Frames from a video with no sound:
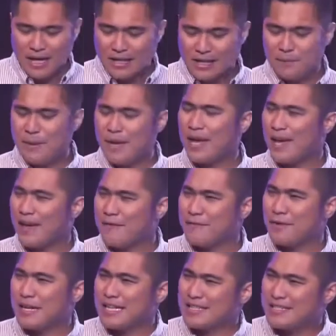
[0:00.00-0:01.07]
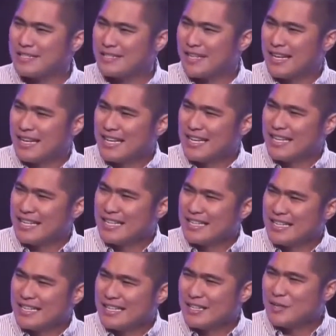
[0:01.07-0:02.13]
The behavior is
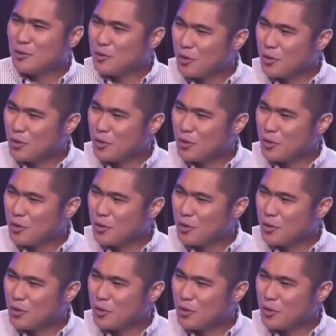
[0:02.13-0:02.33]
oh,